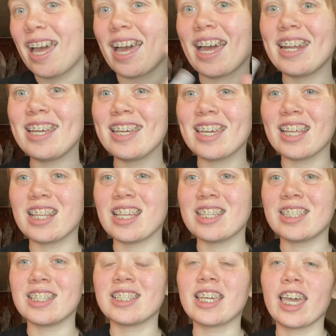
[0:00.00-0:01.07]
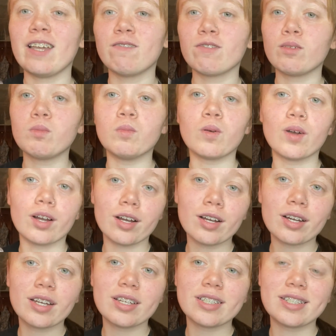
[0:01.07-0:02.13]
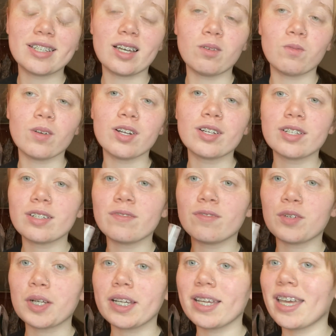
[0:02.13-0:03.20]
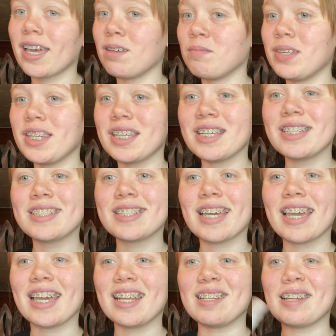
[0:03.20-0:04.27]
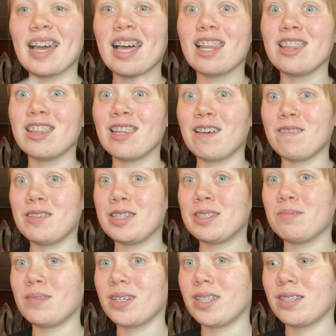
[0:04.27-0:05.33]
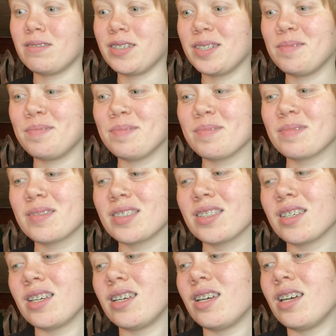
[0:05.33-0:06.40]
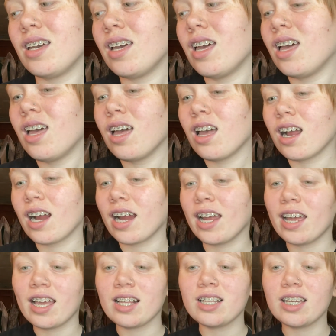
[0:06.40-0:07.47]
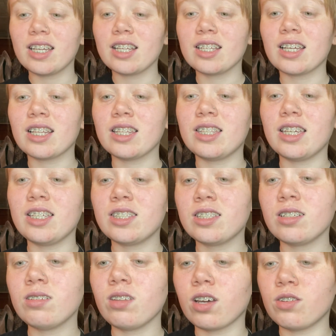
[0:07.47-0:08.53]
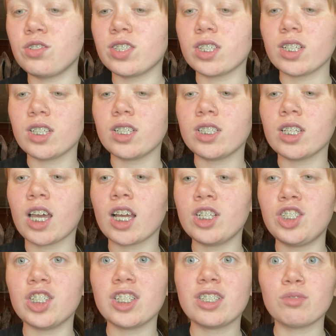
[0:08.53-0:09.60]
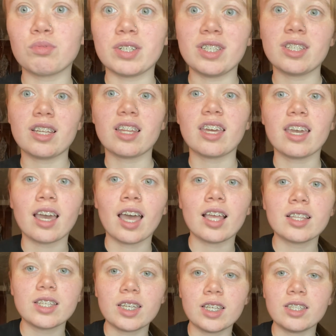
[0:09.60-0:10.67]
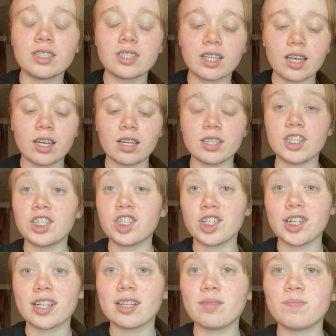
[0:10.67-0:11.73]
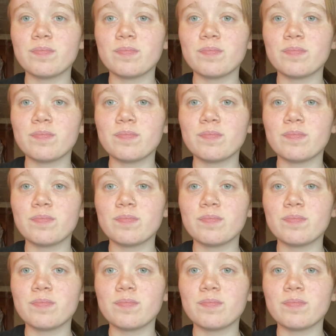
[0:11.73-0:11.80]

I didn't get this. This came from work. A work friend gave me this, and I love the smell of it. All right, and then these two lotions, I just recently got these uh, this year.